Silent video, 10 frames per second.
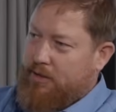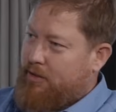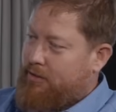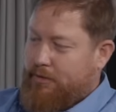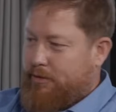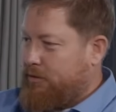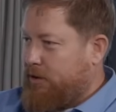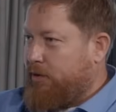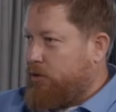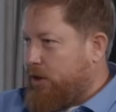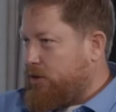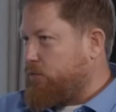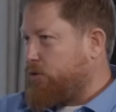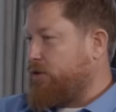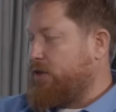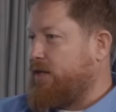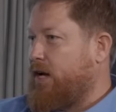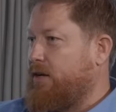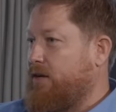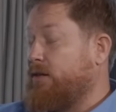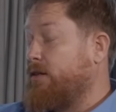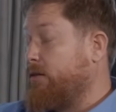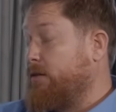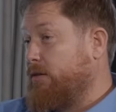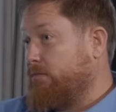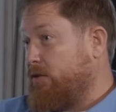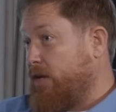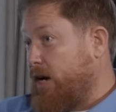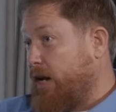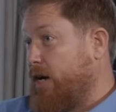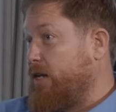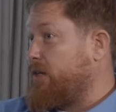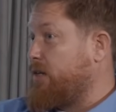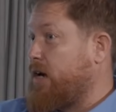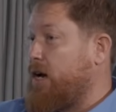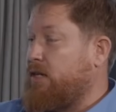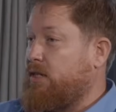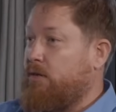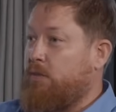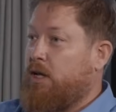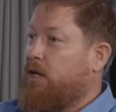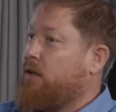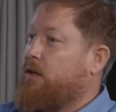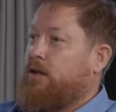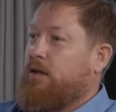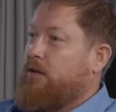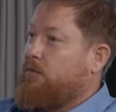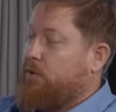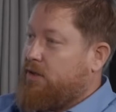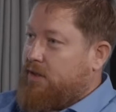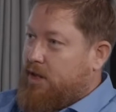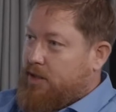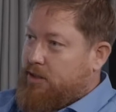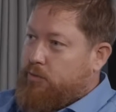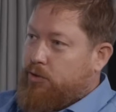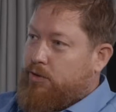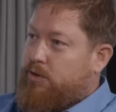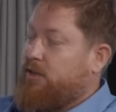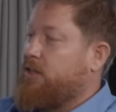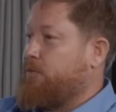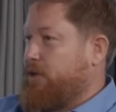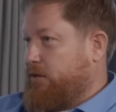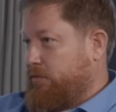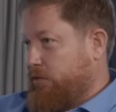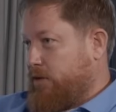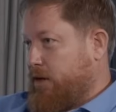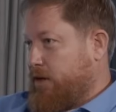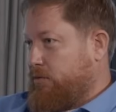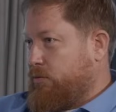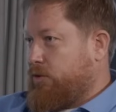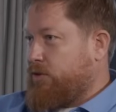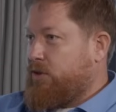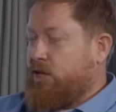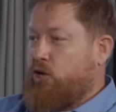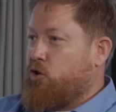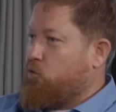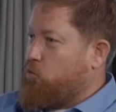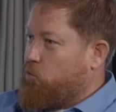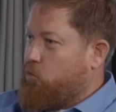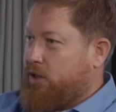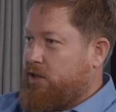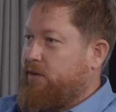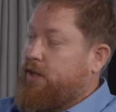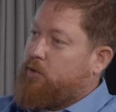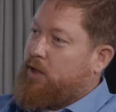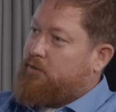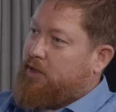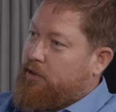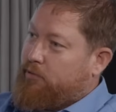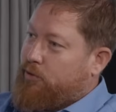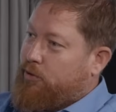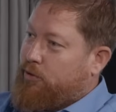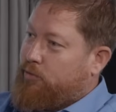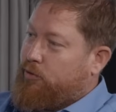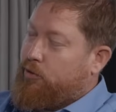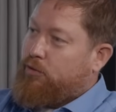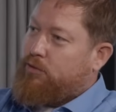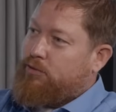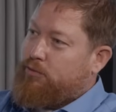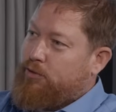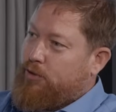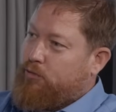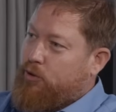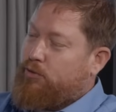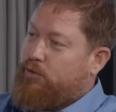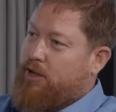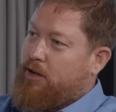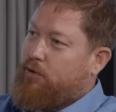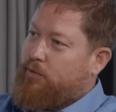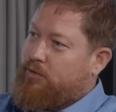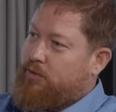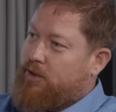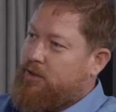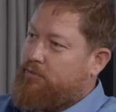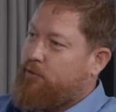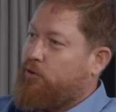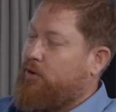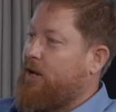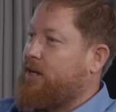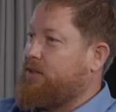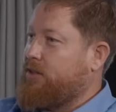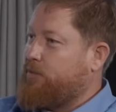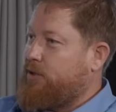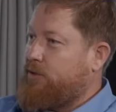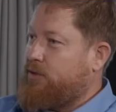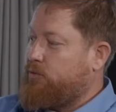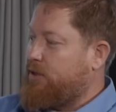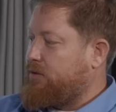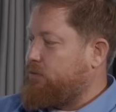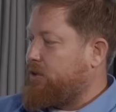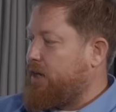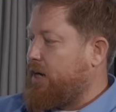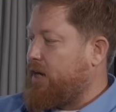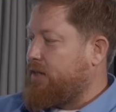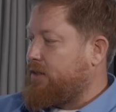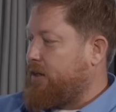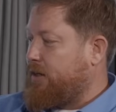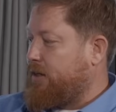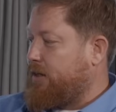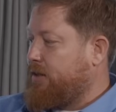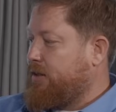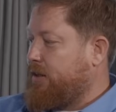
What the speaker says: the evaluation between Star Alliance and SkyTeam, business class awards, especially first class awards. What is available out there for those who want to save up to this first class experience? Which airlines are